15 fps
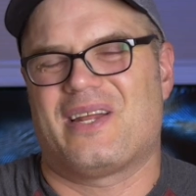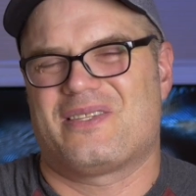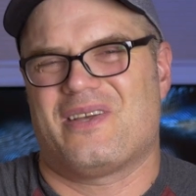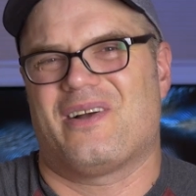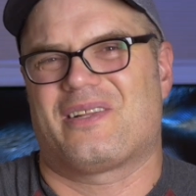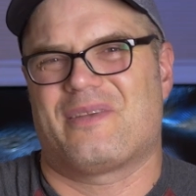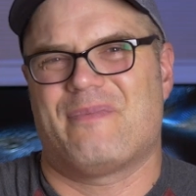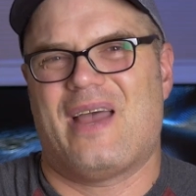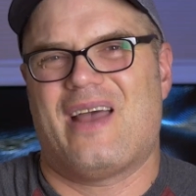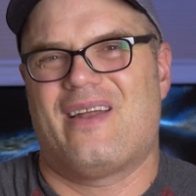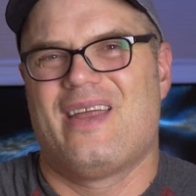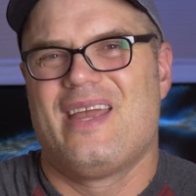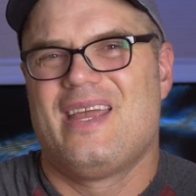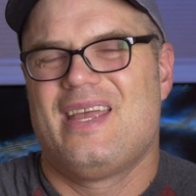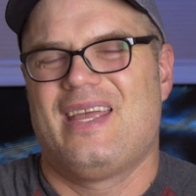that I talked
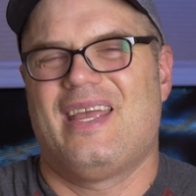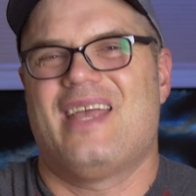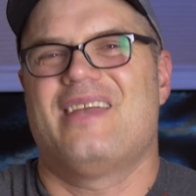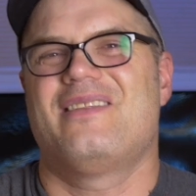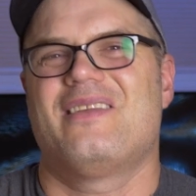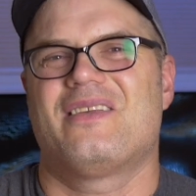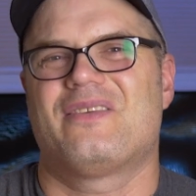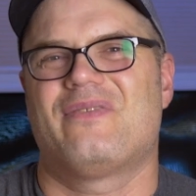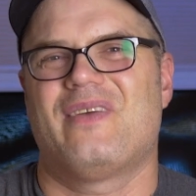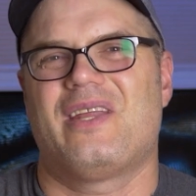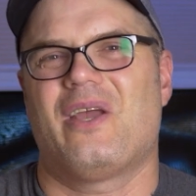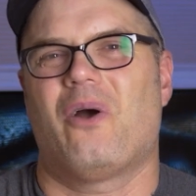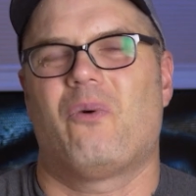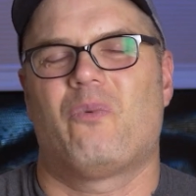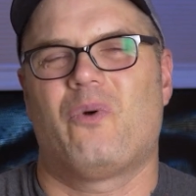about in this
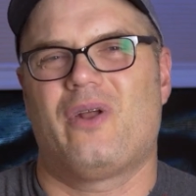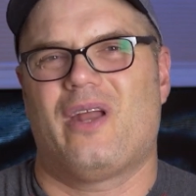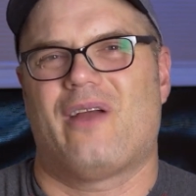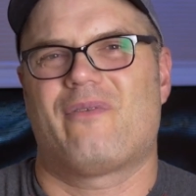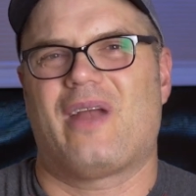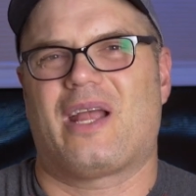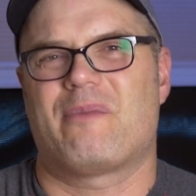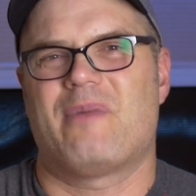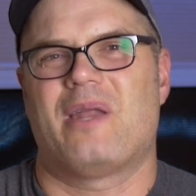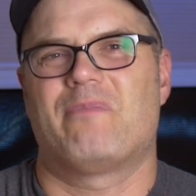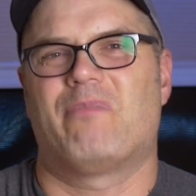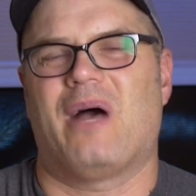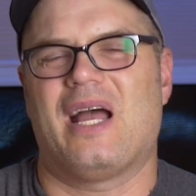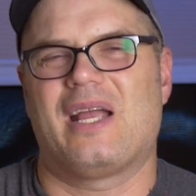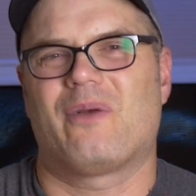video, would I
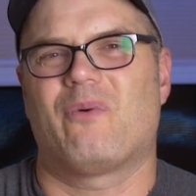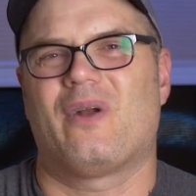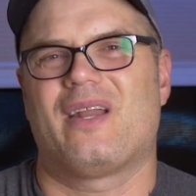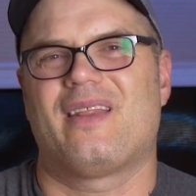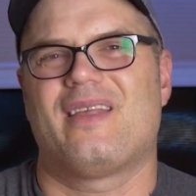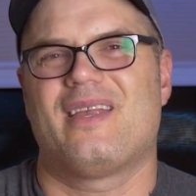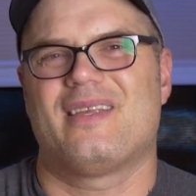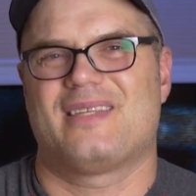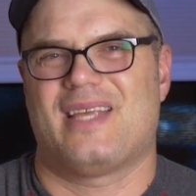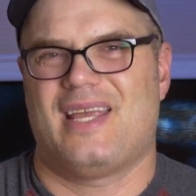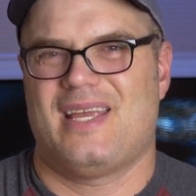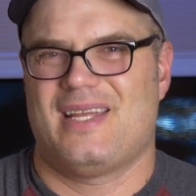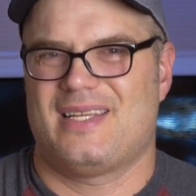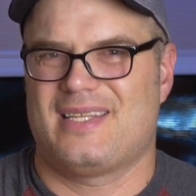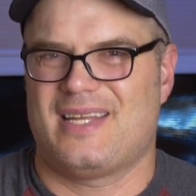recommend buying one of these
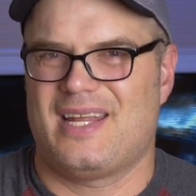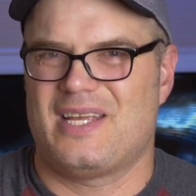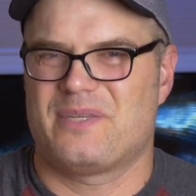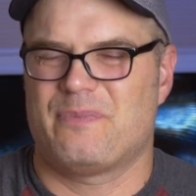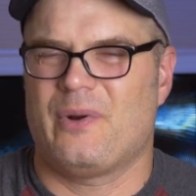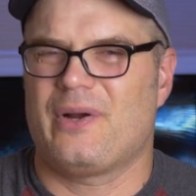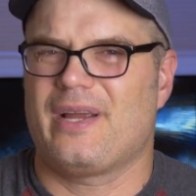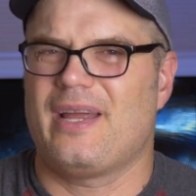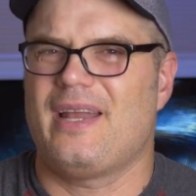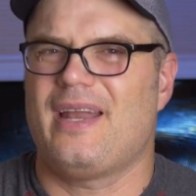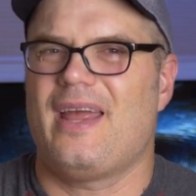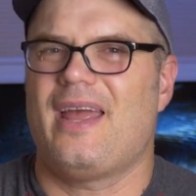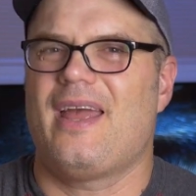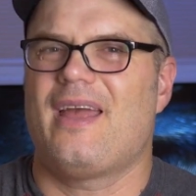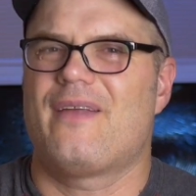in today's
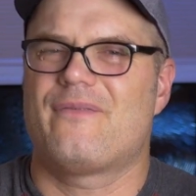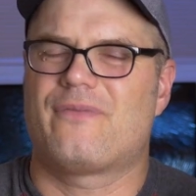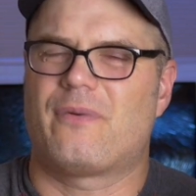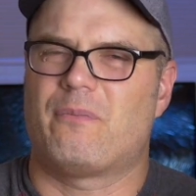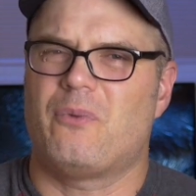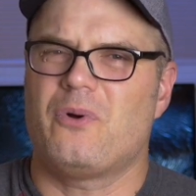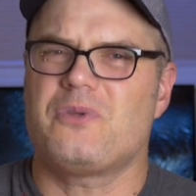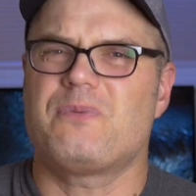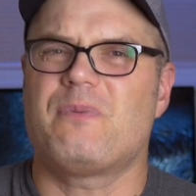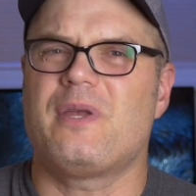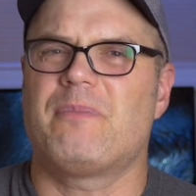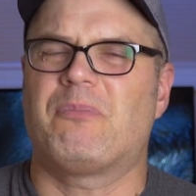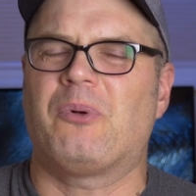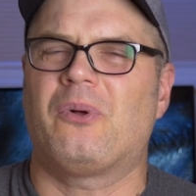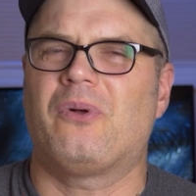market? And for most
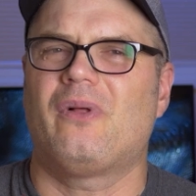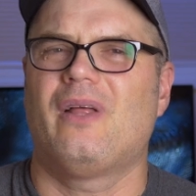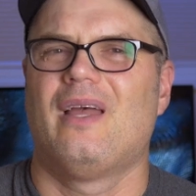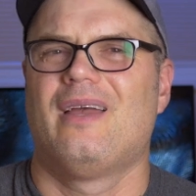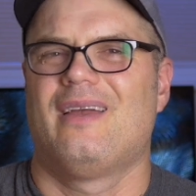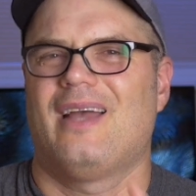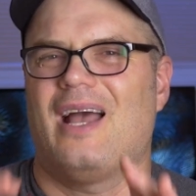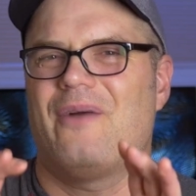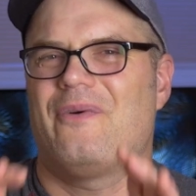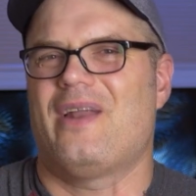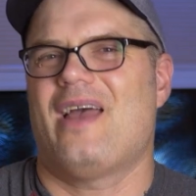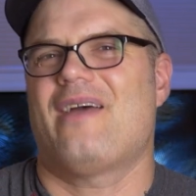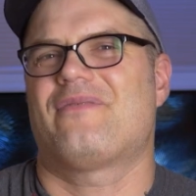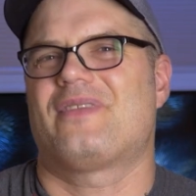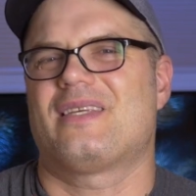people, I would
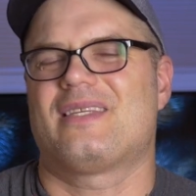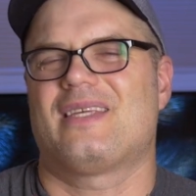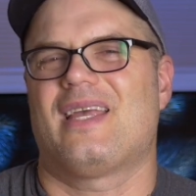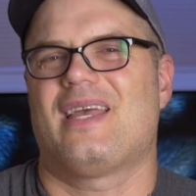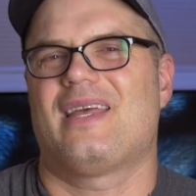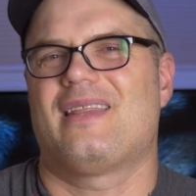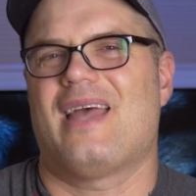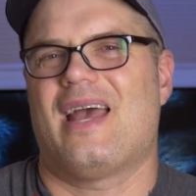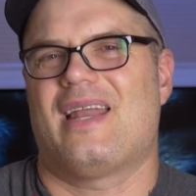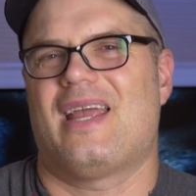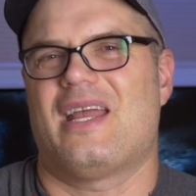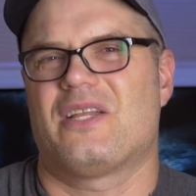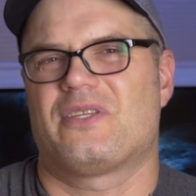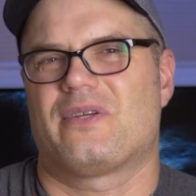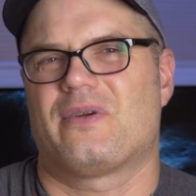have to say that
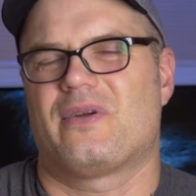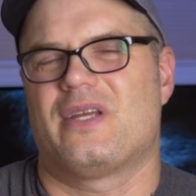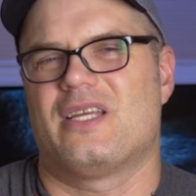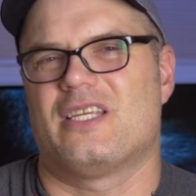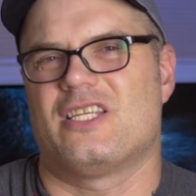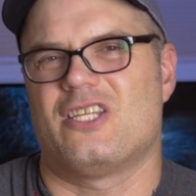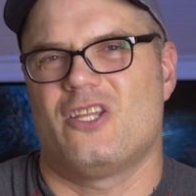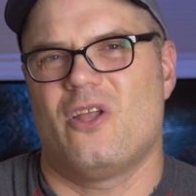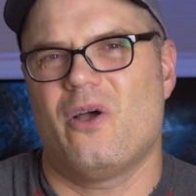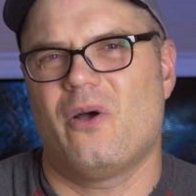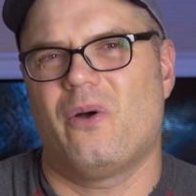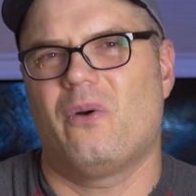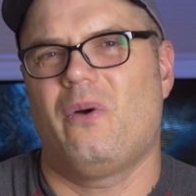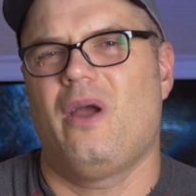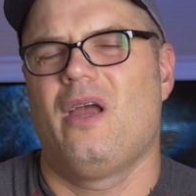answer is
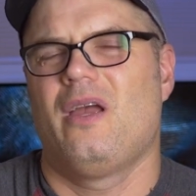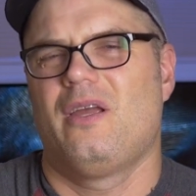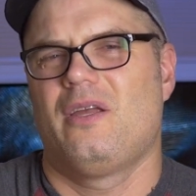no.